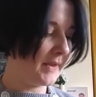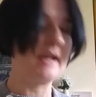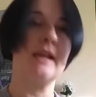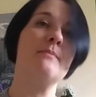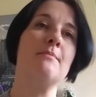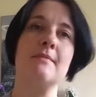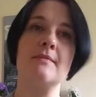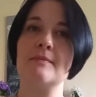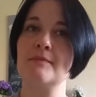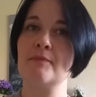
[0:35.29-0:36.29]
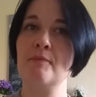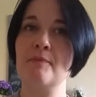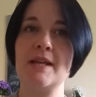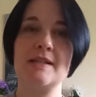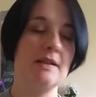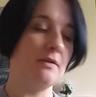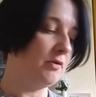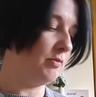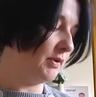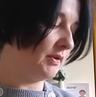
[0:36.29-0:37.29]
I keep messing
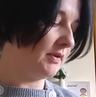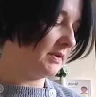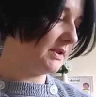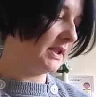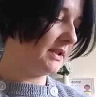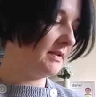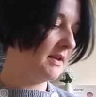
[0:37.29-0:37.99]
up, or like